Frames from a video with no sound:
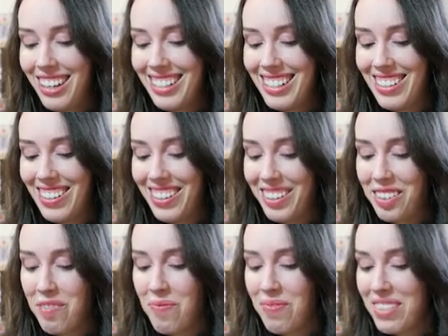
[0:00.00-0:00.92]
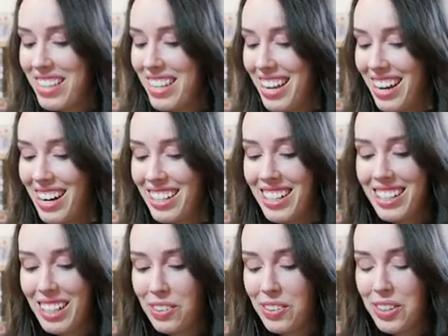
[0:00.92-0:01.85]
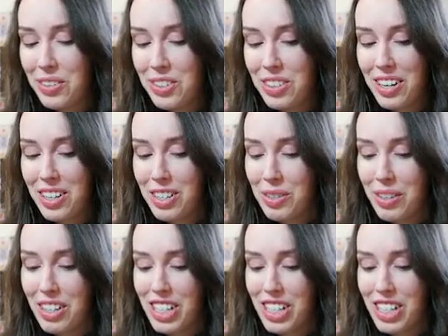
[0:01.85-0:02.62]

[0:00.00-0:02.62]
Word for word: So yeah, I think that's what they were trying to do with